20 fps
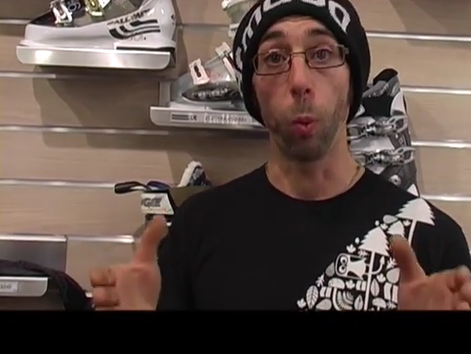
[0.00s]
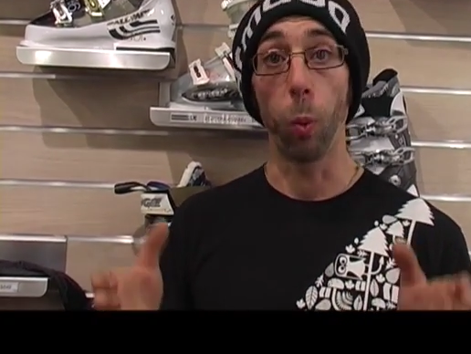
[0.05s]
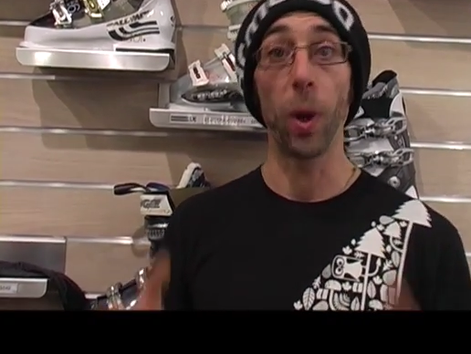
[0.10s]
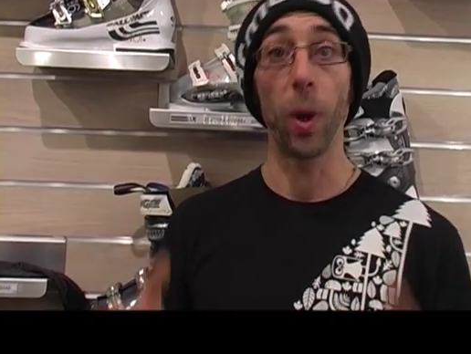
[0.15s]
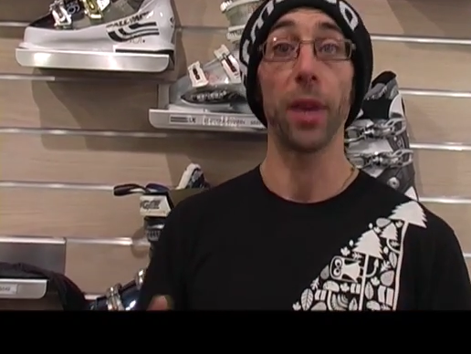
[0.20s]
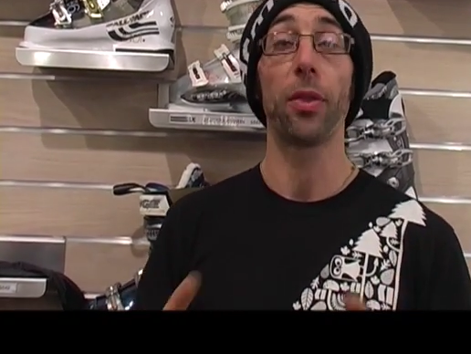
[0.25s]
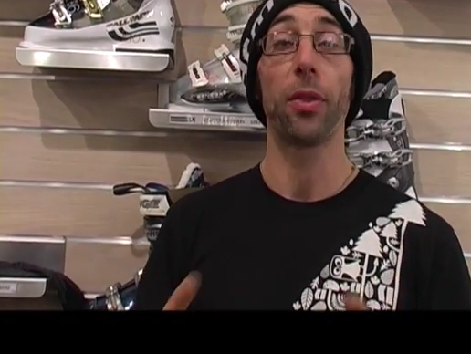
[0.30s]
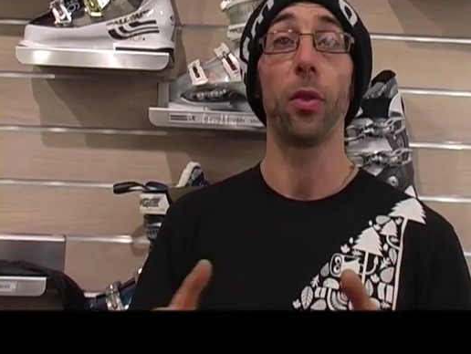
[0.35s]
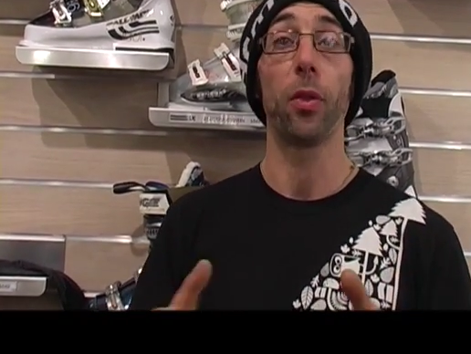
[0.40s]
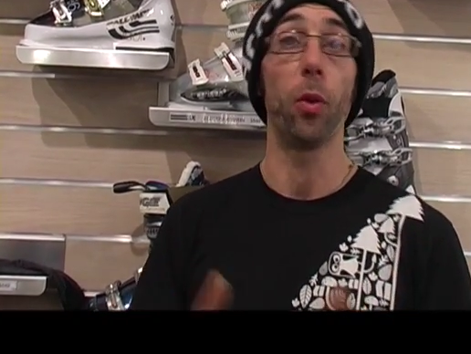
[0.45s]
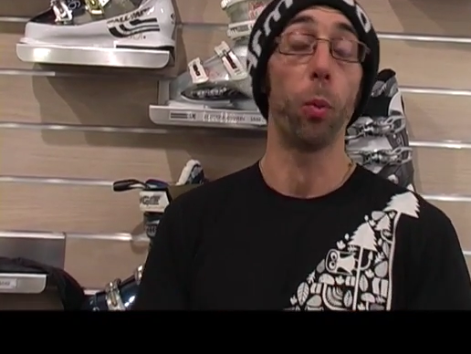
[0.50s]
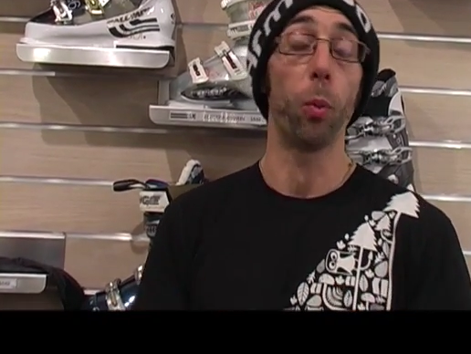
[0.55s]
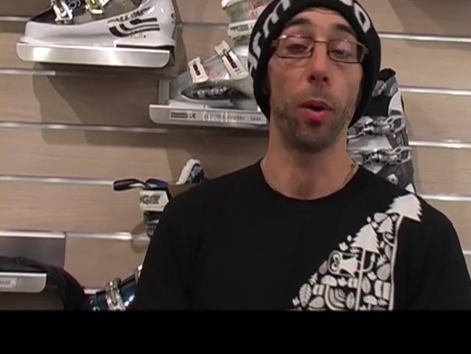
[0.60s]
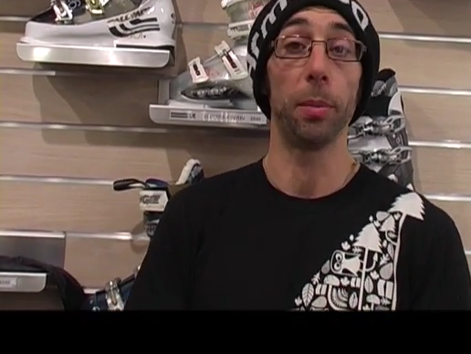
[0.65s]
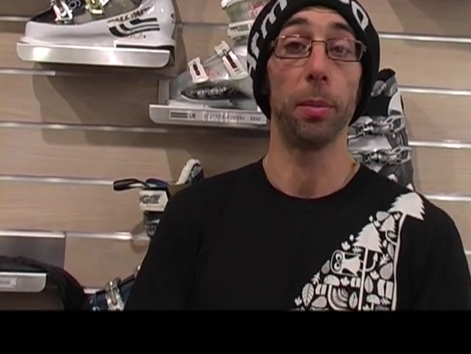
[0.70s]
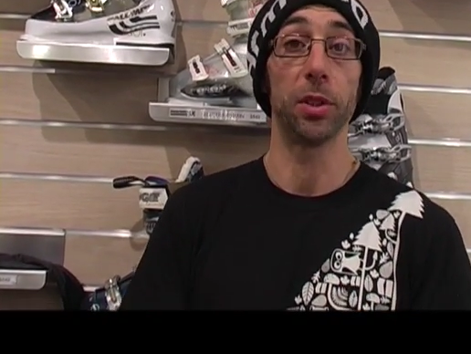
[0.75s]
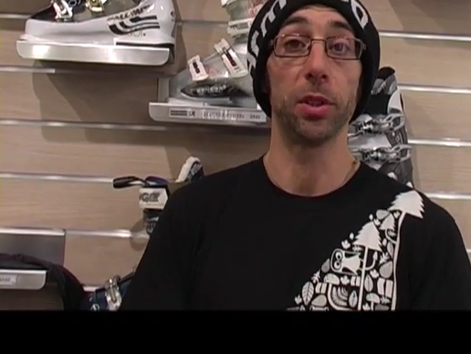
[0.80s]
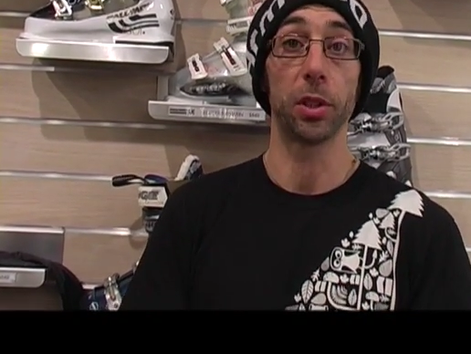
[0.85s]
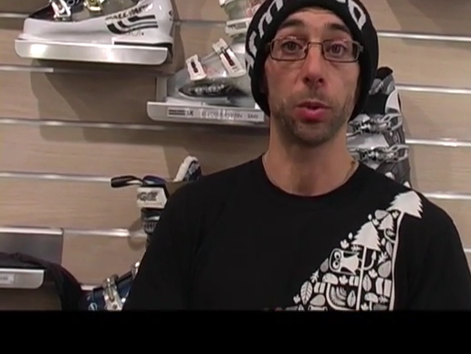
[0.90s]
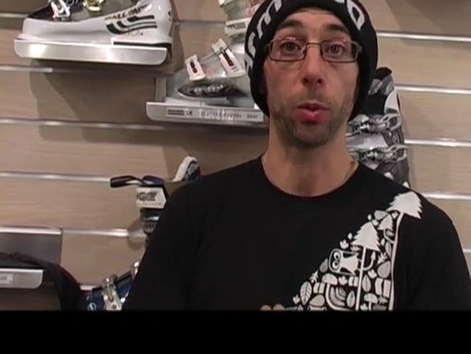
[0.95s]
with the
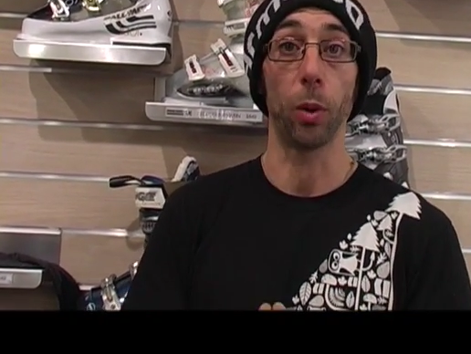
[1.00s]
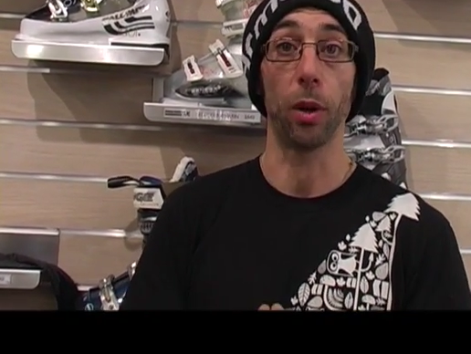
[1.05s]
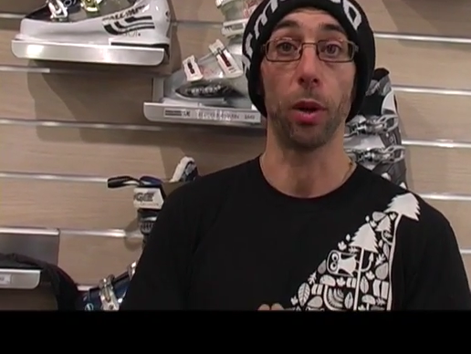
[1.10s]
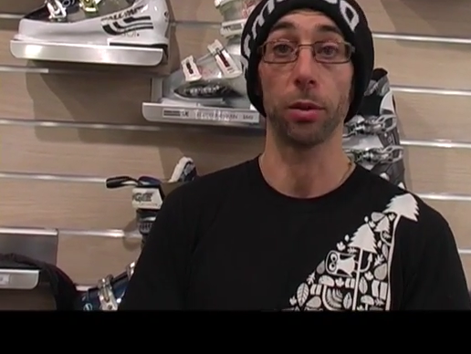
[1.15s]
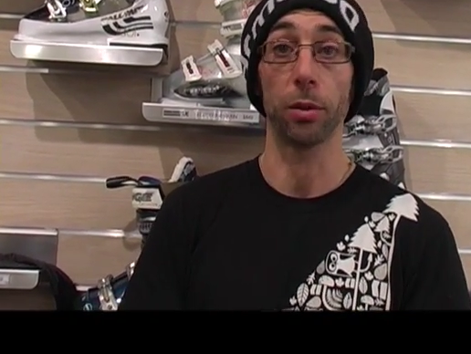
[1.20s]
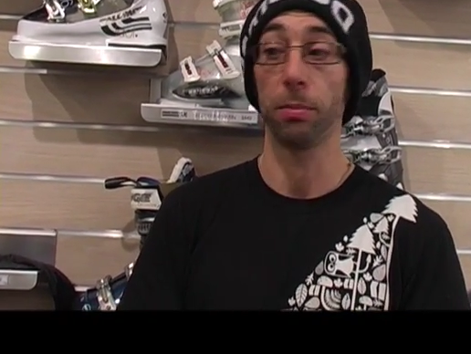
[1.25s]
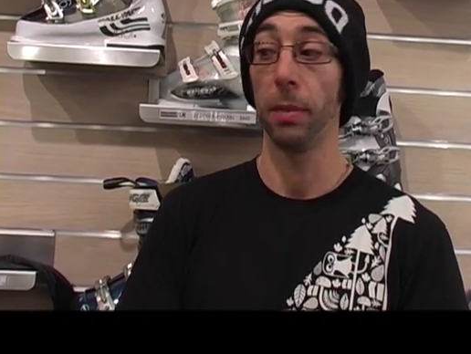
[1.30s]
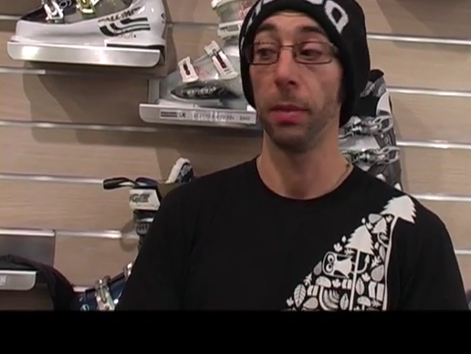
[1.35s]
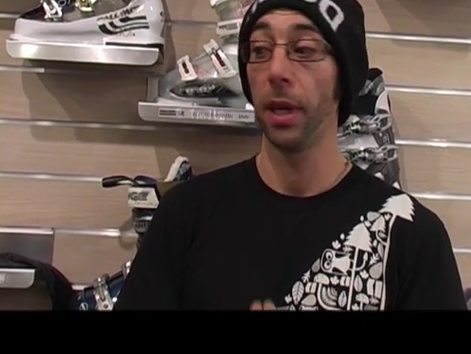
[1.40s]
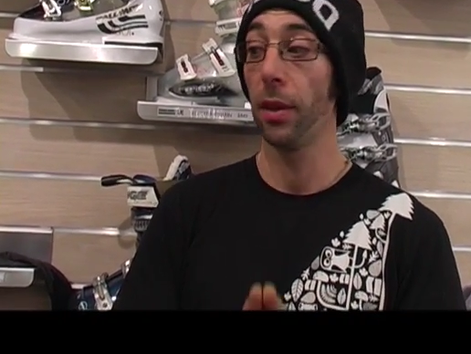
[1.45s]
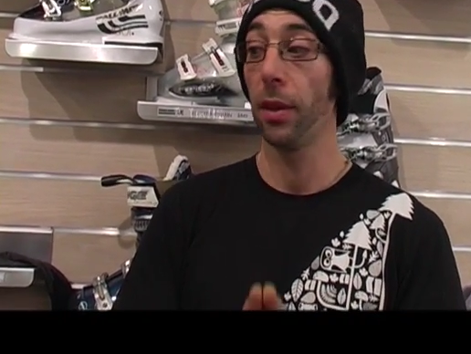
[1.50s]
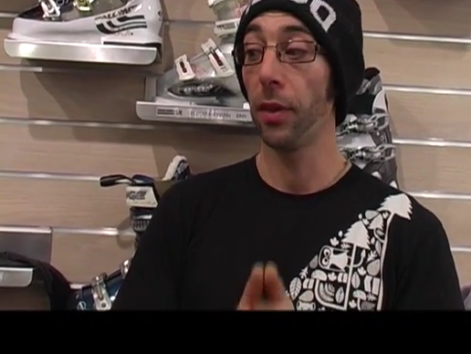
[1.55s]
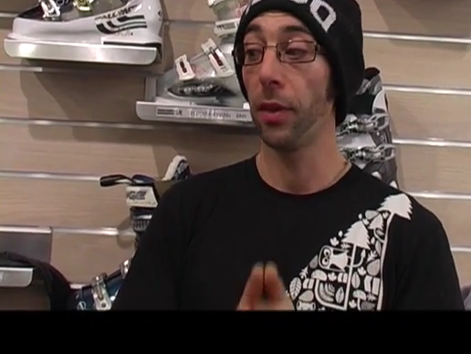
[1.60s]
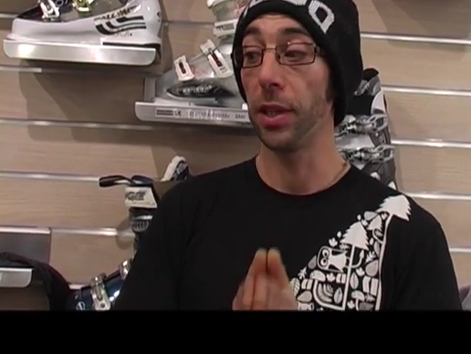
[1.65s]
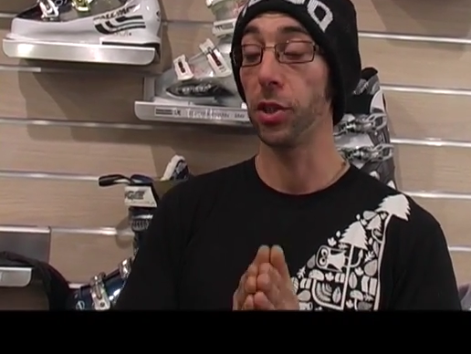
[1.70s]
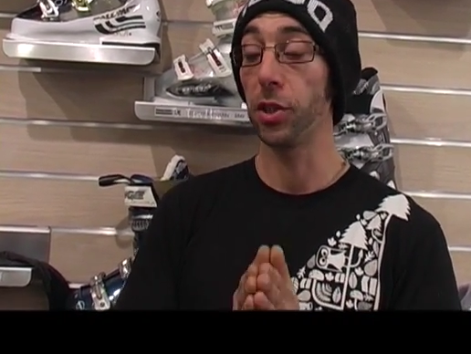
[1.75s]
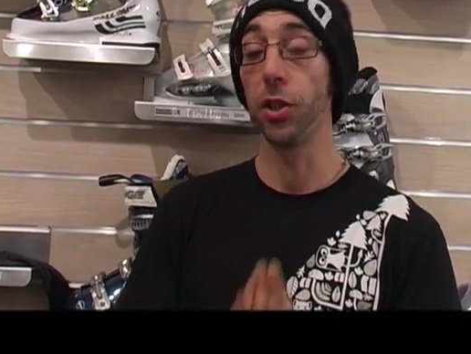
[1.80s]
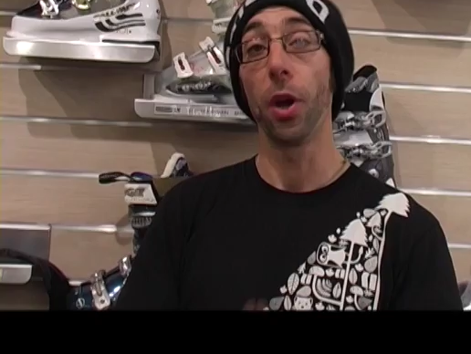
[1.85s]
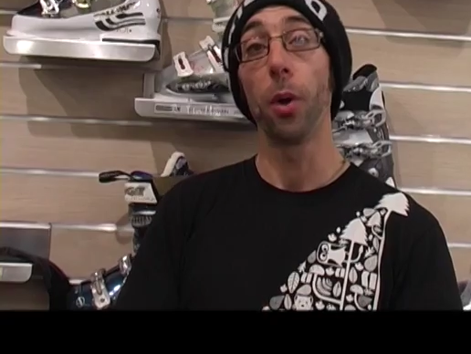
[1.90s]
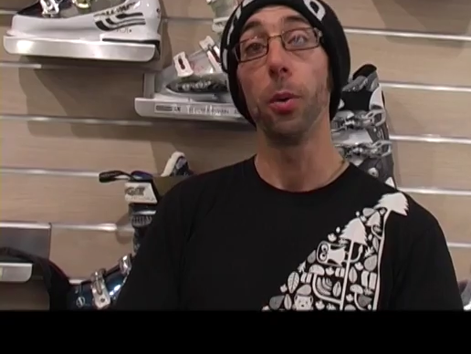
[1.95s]
women's as well.
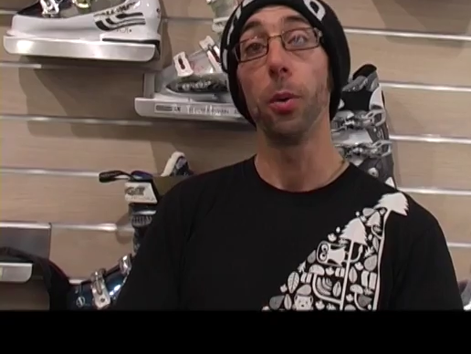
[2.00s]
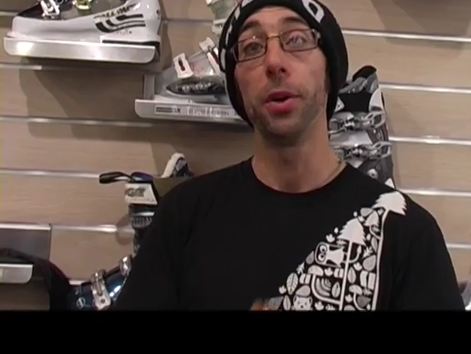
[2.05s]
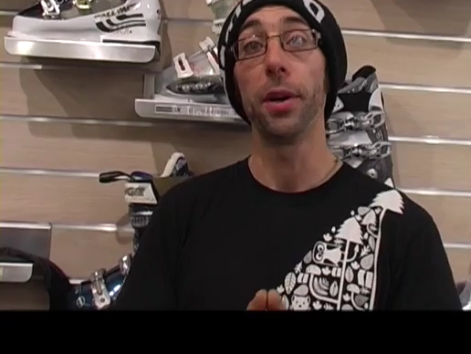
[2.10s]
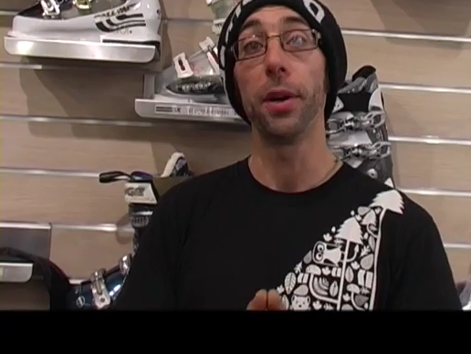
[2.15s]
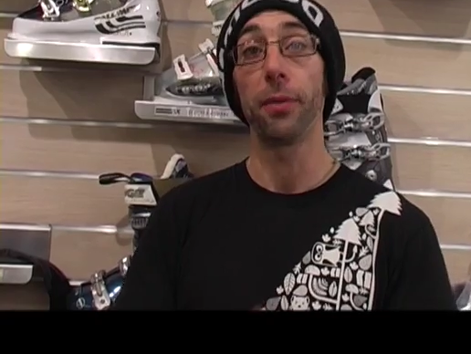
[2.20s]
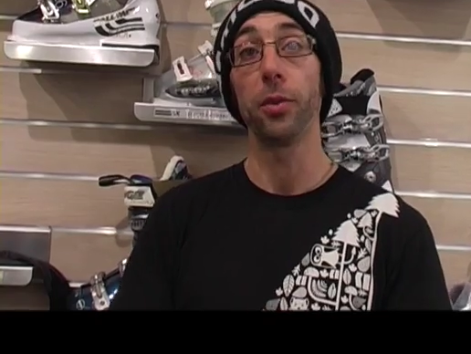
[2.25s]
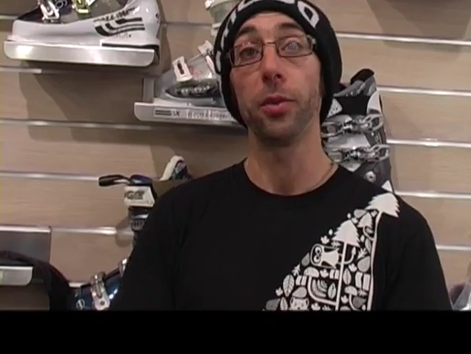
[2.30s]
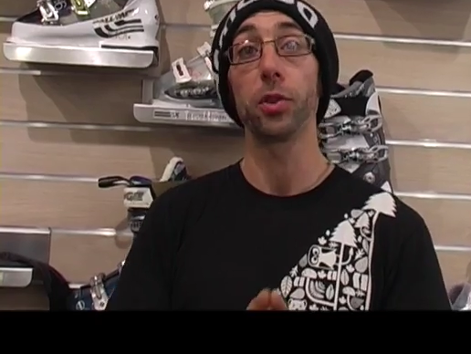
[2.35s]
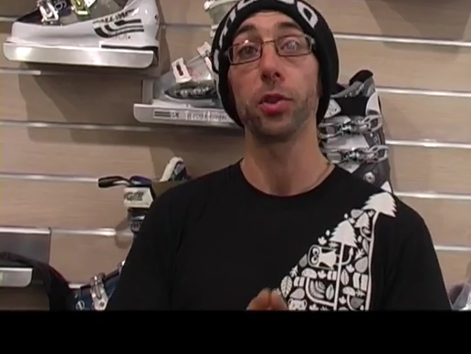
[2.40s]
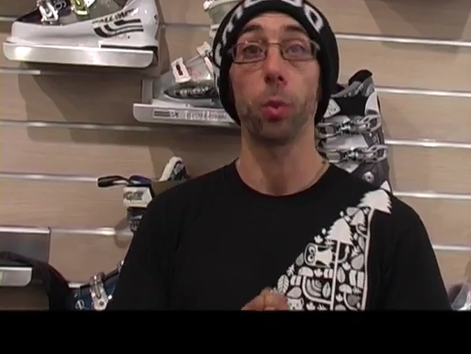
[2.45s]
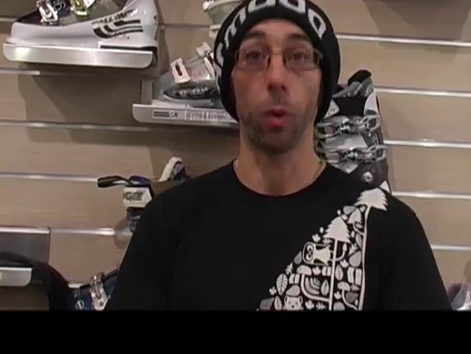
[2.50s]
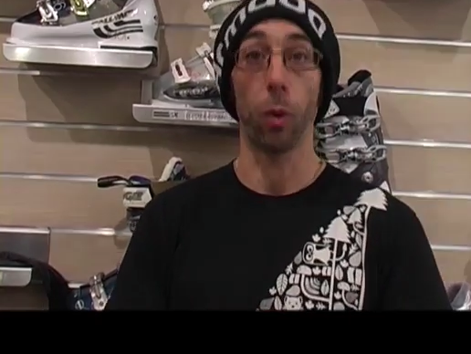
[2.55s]
There's no difference